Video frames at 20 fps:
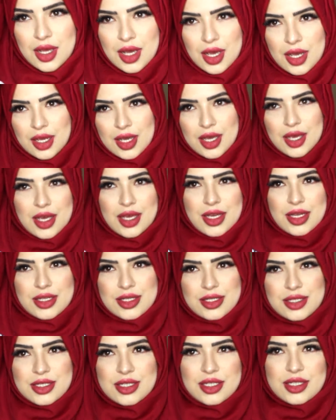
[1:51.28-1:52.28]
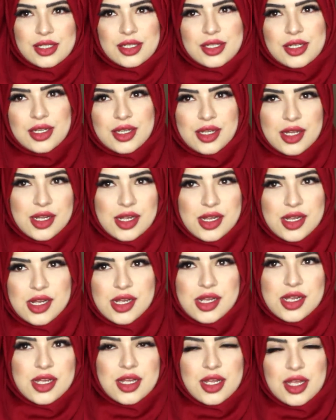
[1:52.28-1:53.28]
Hi guys.
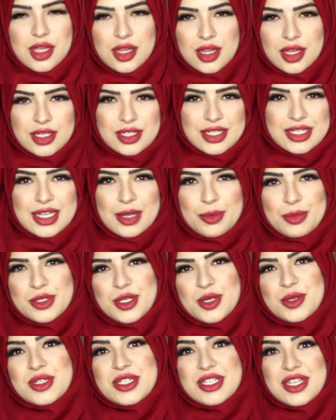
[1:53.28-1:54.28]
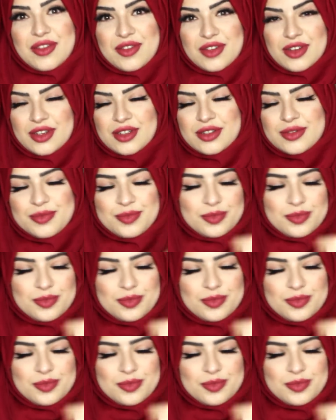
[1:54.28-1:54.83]
This is episode 7.